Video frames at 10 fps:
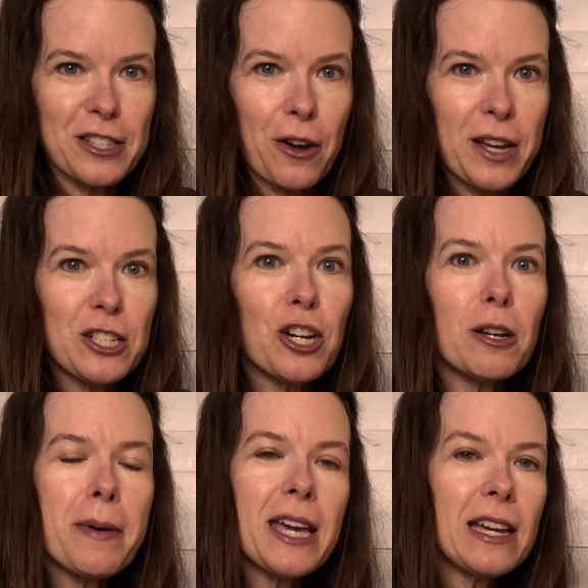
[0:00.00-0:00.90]
So it took
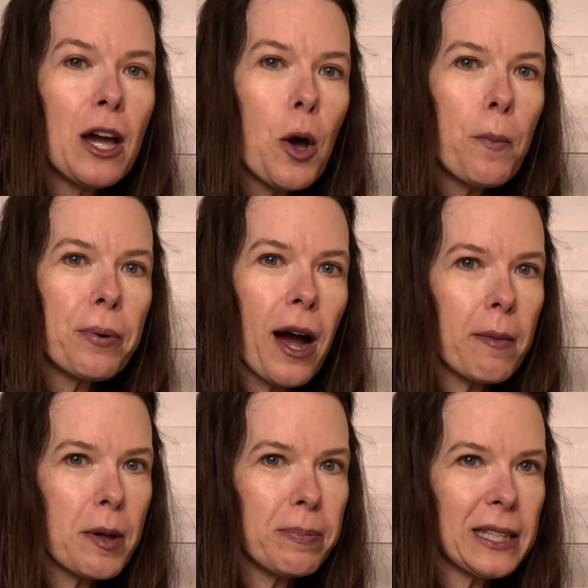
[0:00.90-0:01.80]
me
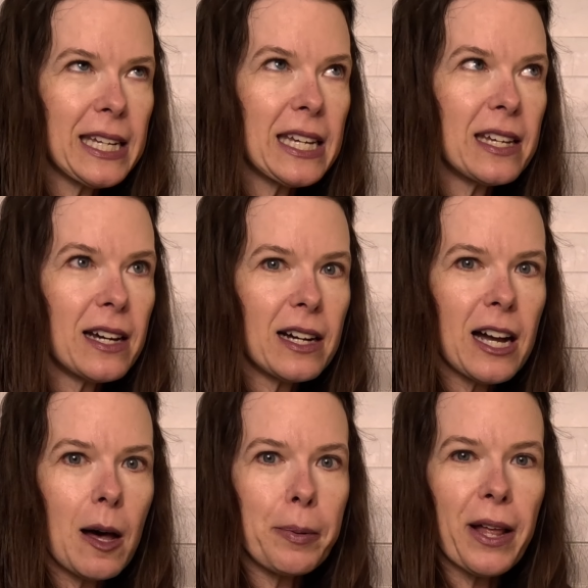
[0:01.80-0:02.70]
probably a
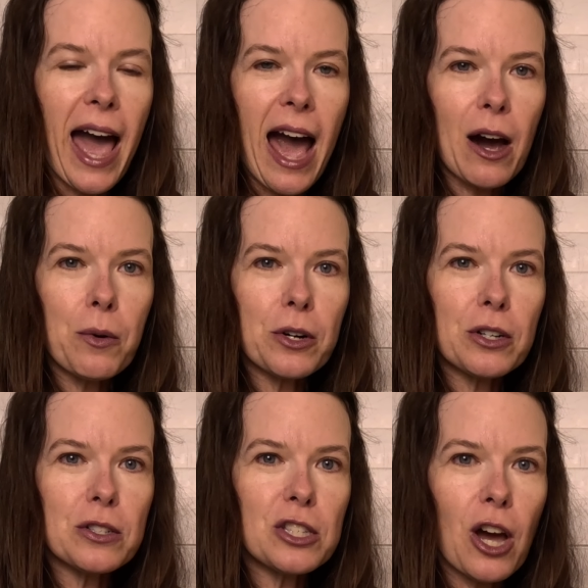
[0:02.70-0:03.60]
couple
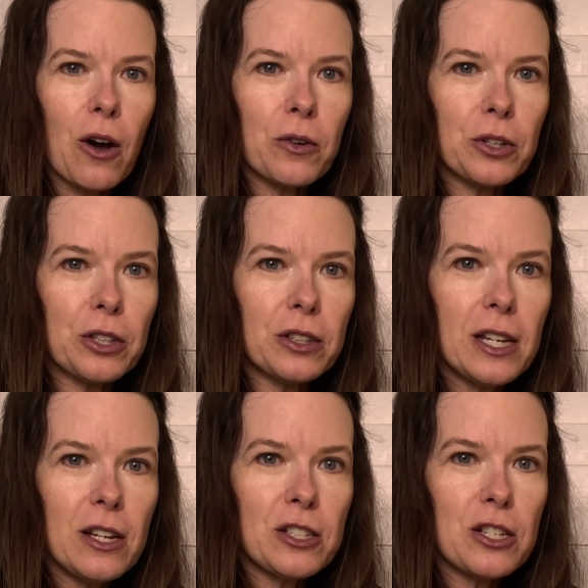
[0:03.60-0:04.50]
hours total
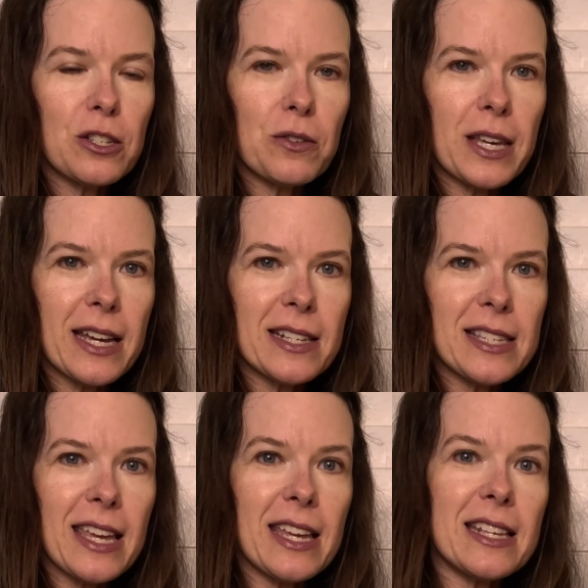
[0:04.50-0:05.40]
to do this.
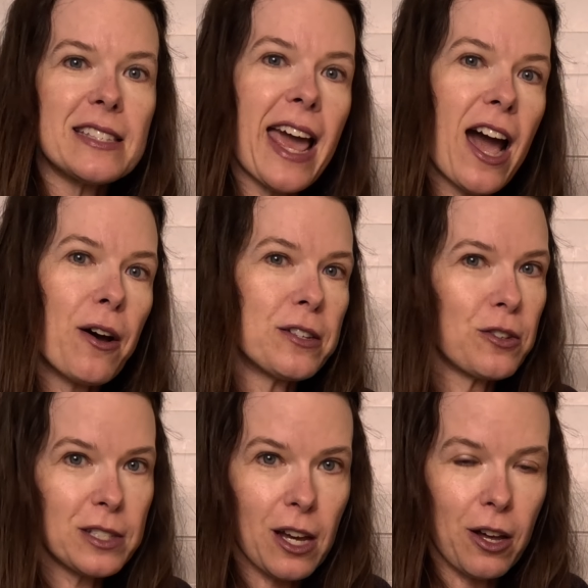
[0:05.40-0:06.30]
It is now, as you
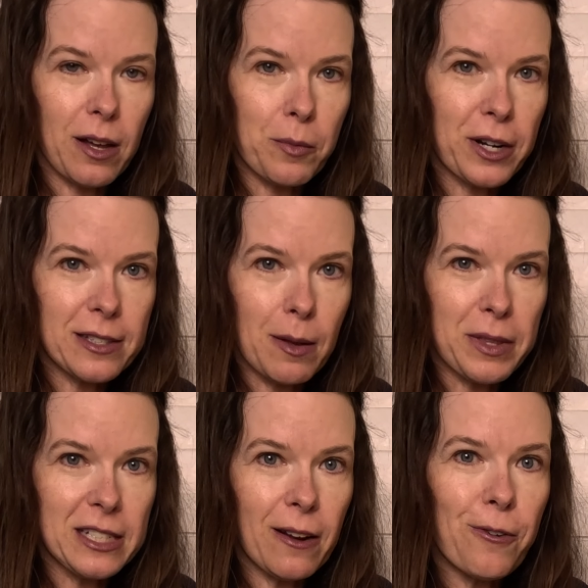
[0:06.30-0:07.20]
can tell, I'm wearing
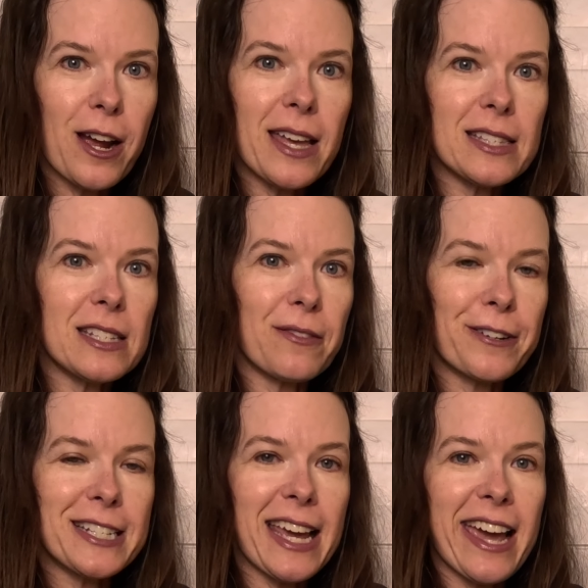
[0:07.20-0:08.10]
something different. It's a
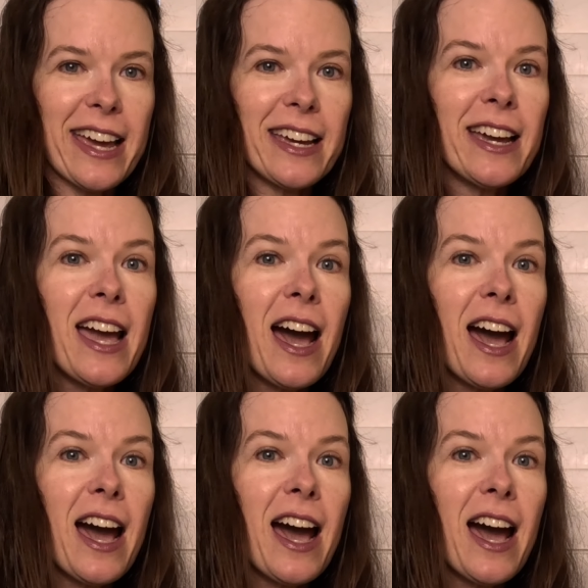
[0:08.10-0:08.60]
different day.